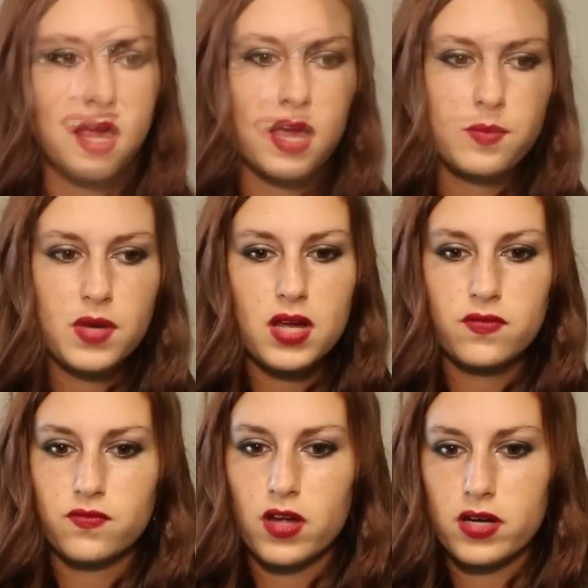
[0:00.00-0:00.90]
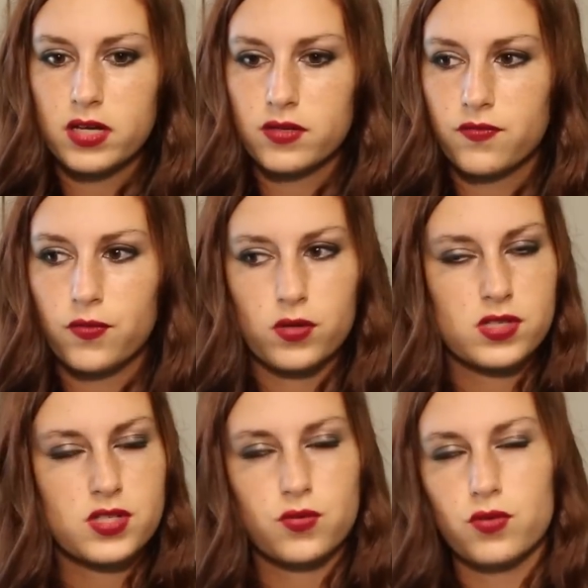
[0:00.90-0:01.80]
I'm not running for
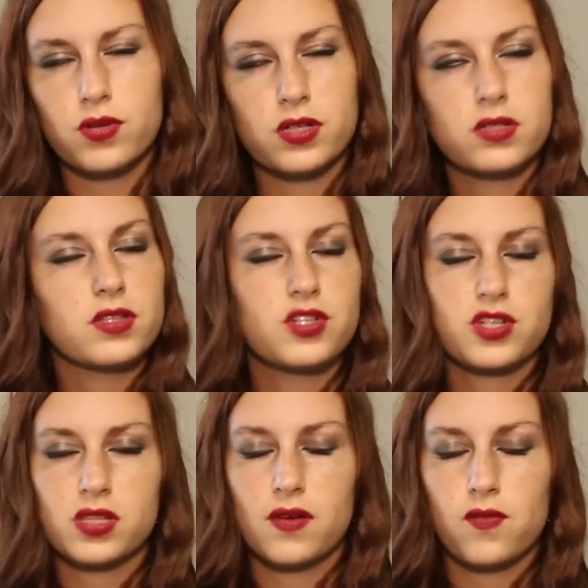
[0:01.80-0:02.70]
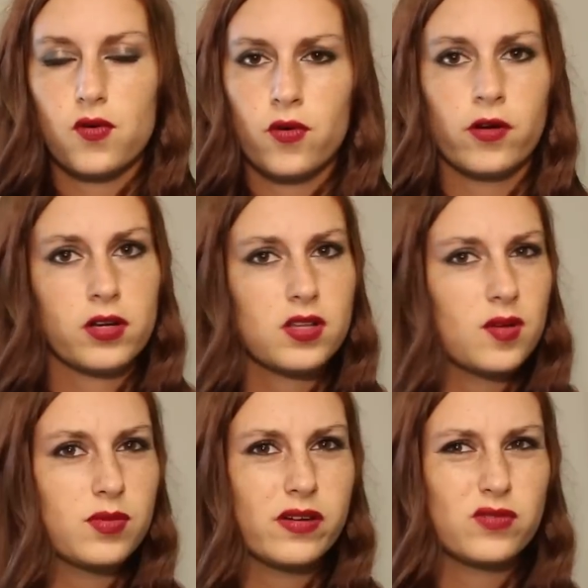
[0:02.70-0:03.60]
the school at a collegiate level or
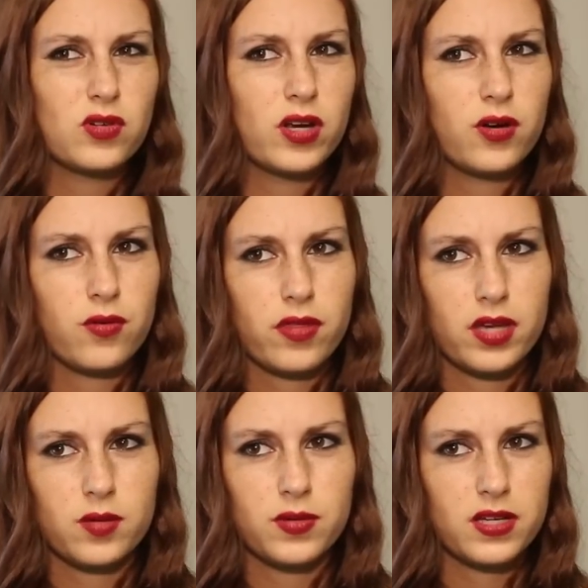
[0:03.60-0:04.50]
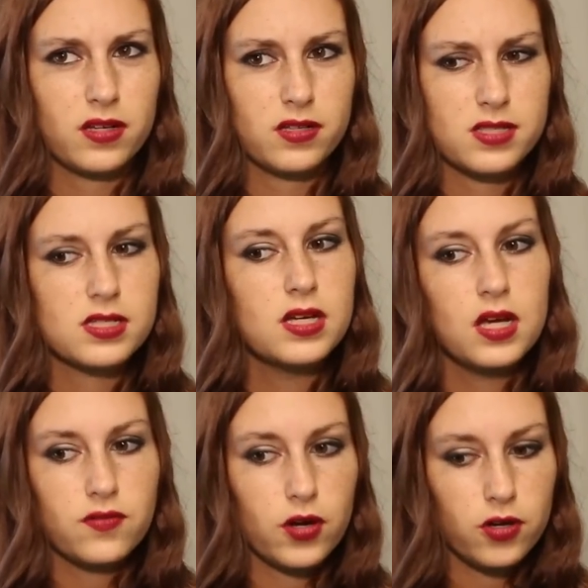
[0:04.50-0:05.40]
club level, I don't think, because
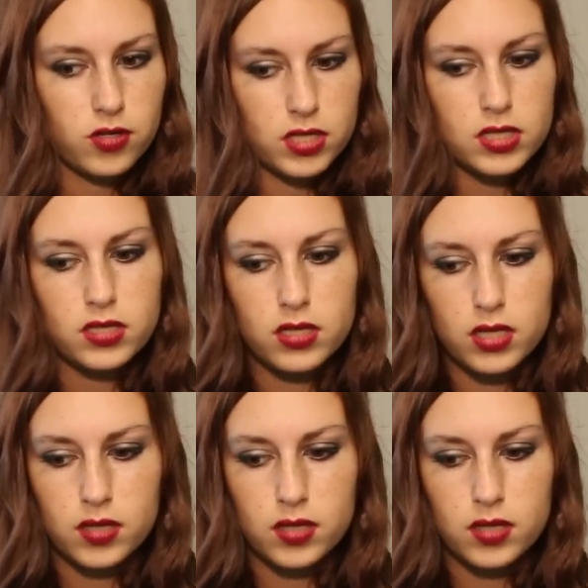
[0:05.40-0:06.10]
I've already